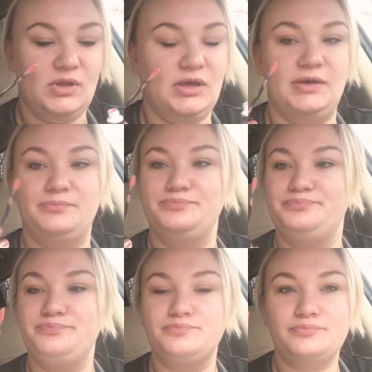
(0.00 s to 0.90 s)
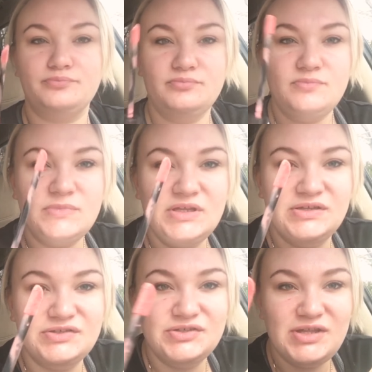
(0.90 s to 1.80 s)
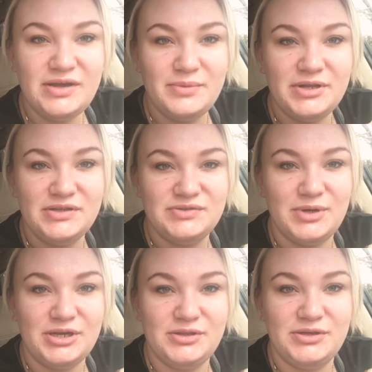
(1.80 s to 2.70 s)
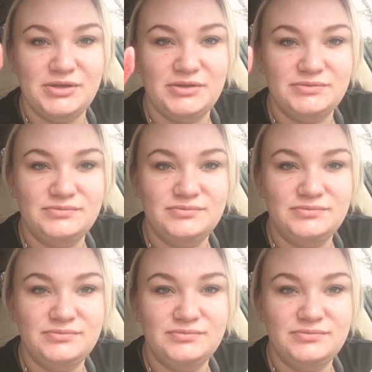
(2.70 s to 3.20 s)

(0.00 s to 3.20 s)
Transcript: Okay. It's just like one of these regular